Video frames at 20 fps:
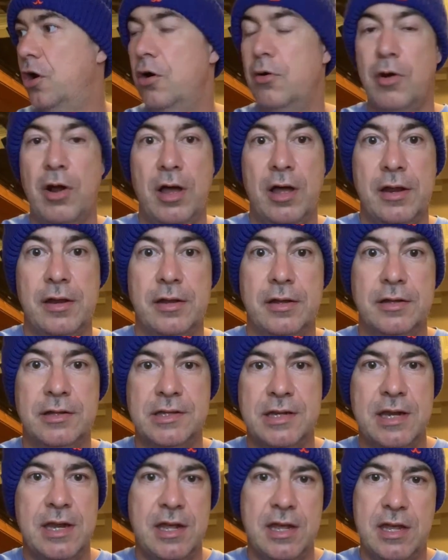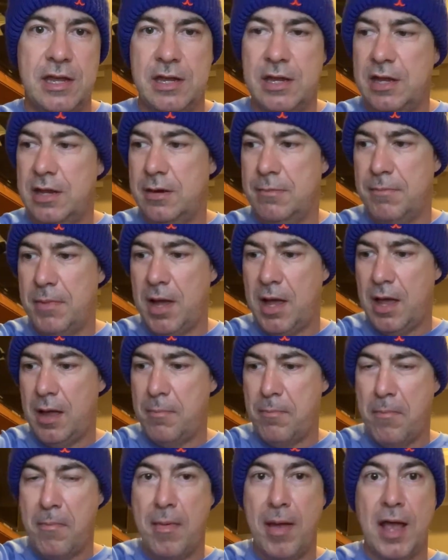All right, today in my
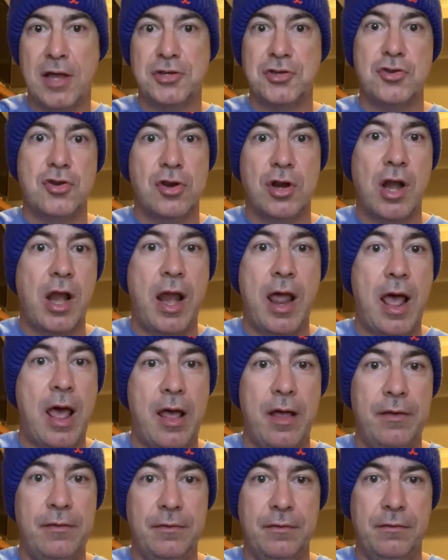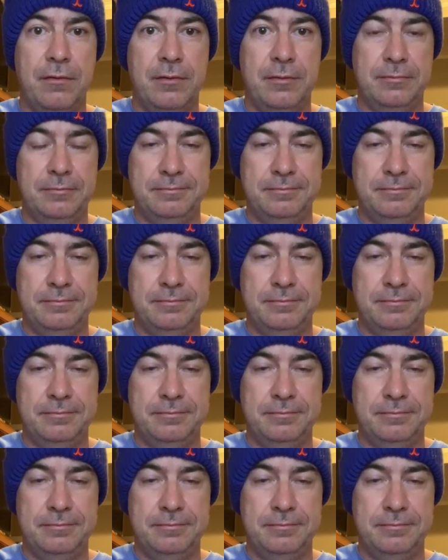master class,